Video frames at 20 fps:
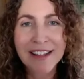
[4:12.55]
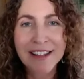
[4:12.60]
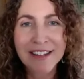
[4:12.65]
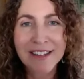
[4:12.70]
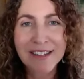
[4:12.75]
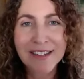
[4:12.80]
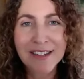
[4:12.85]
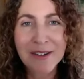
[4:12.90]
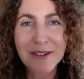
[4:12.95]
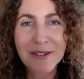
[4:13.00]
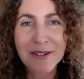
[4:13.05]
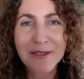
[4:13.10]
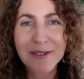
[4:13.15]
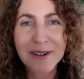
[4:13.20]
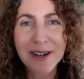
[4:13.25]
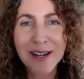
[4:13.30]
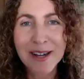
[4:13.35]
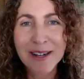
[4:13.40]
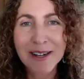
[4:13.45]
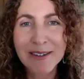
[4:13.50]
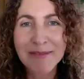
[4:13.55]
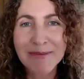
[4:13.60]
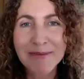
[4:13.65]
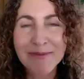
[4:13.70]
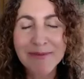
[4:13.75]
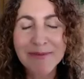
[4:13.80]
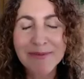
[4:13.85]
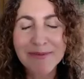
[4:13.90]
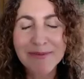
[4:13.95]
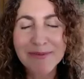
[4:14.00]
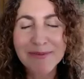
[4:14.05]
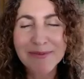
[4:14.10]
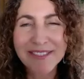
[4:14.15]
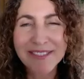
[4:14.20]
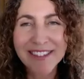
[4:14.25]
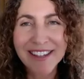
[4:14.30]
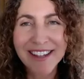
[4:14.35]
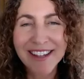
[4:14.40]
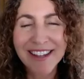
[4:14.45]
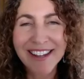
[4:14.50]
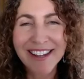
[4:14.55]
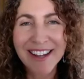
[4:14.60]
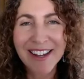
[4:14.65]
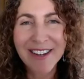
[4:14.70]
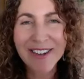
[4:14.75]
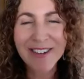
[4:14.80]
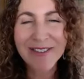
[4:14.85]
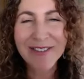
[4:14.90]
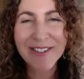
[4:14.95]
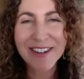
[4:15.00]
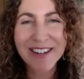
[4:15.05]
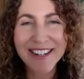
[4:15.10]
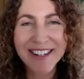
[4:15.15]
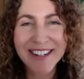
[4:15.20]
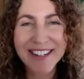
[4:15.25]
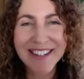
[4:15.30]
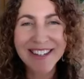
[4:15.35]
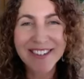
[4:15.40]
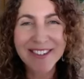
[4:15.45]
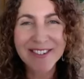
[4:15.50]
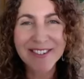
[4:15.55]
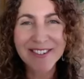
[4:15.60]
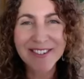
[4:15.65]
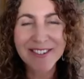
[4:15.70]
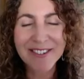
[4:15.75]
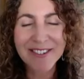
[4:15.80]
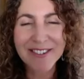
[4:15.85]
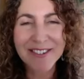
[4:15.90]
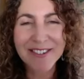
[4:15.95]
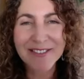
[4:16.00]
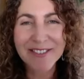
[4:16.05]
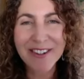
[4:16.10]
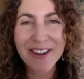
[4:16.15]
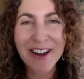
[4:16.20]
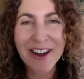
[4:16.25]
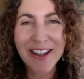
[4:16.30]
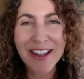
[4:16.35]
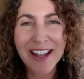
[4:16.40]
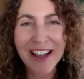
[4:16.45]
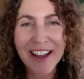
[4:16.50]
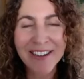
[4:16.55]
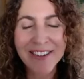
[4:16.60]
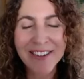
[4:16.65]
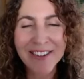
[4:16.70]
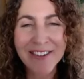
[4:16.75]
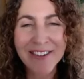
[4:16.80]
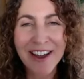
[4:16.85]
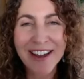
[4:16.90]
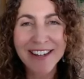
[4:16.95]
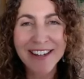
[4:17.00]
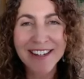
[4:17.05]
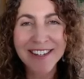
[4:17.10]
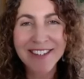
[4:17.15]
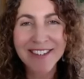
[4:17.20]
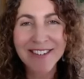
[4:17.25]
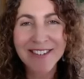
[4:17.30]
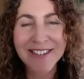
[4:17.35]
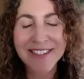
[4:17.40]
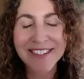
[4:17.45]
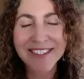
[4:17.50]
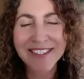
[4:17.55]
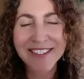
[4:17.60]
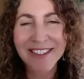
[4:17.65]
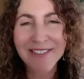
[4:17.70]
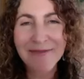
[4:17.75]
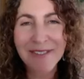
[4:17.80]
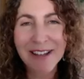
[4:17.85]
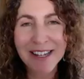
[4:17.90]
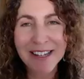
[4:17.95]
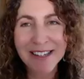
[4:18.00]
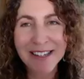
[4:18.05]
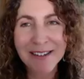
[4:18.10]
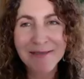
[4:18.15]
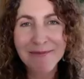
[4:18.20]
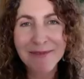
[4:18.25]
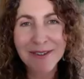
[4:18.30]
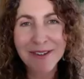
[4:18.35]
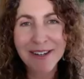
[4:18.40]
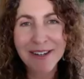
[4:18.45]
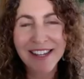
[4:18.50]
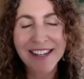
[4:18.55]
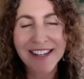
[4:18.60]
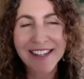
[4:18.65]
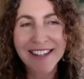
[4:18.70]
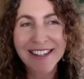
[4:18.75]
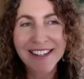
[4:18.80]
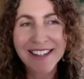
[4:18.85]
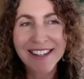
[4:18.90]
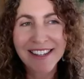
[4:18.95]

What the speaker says: So I kind of wanted to do a sort of call out and gratitude to the medicine Buddha